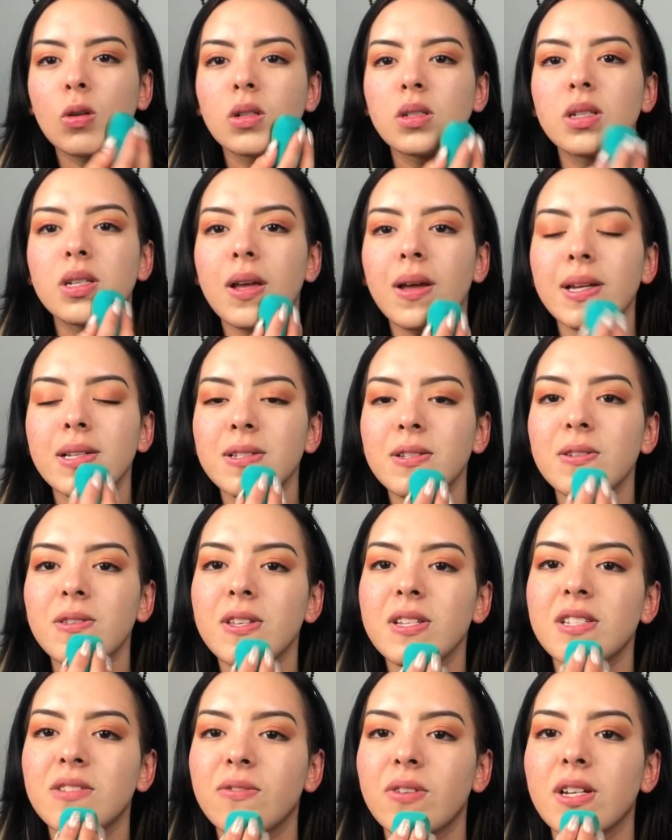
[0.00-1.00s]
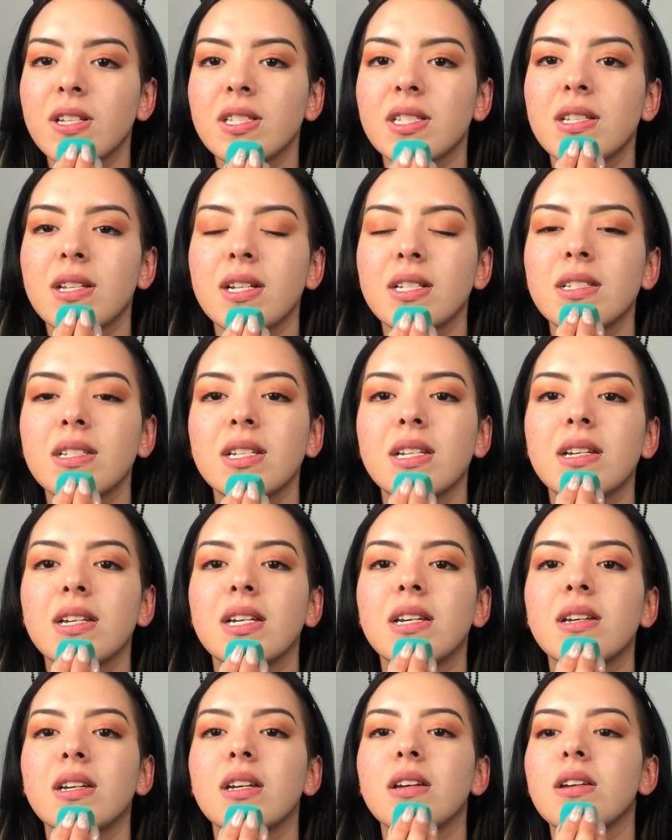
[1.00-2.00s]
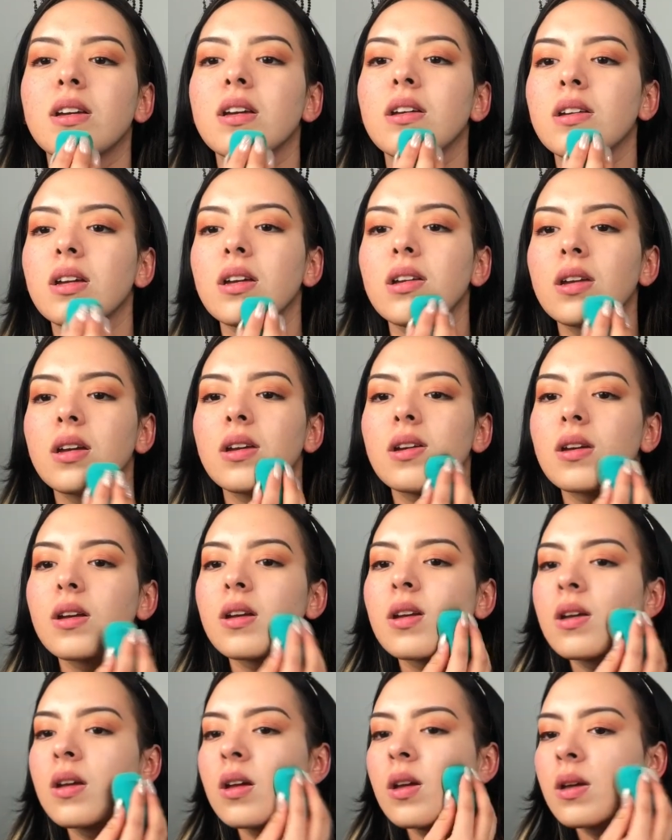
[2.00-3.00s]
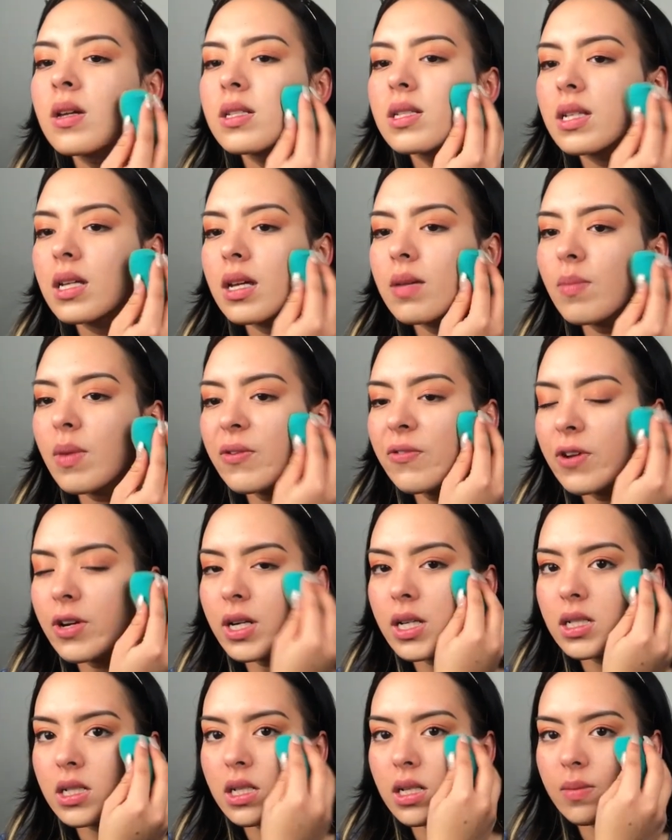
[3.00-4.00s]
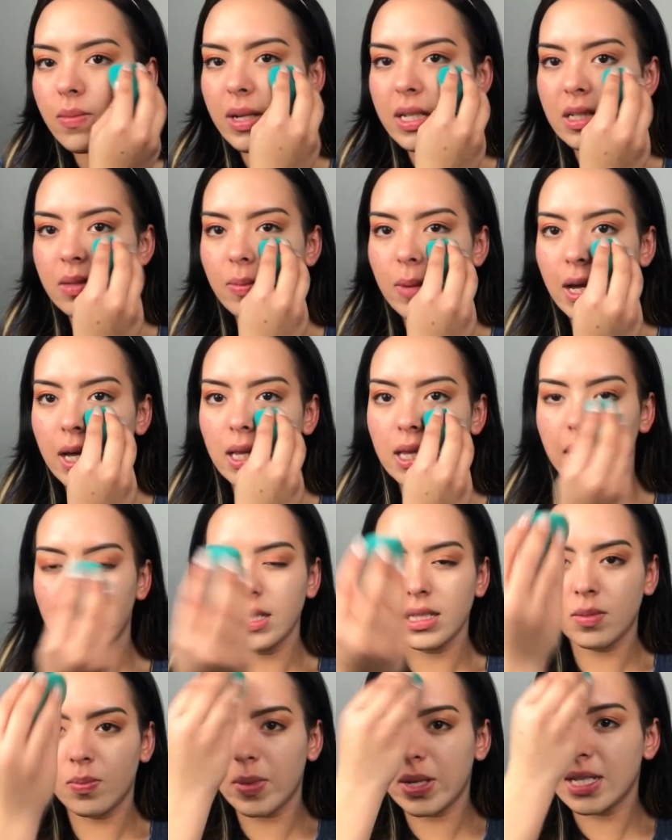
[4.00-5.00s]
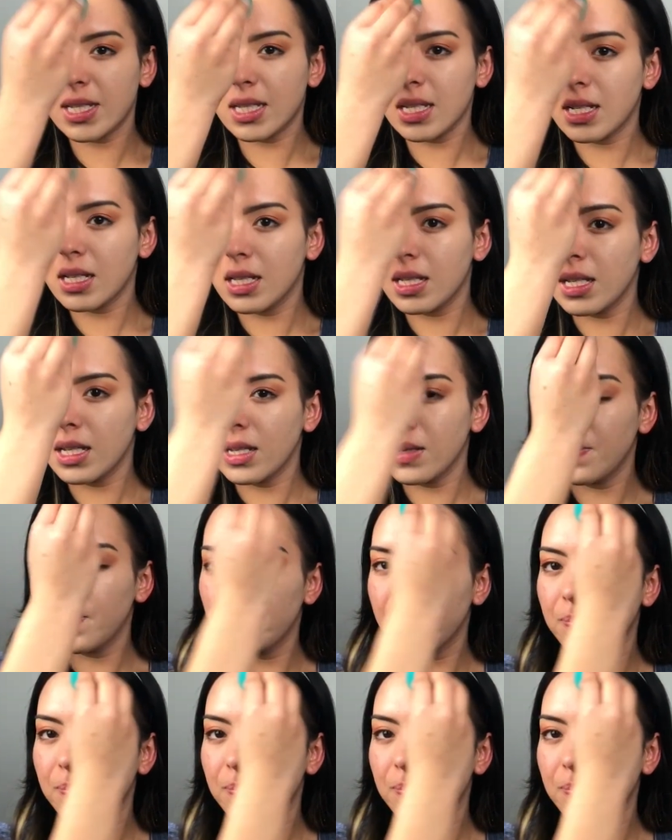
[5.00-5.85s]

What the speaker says: So I do this face not to get my foundation in my smile lines, basically.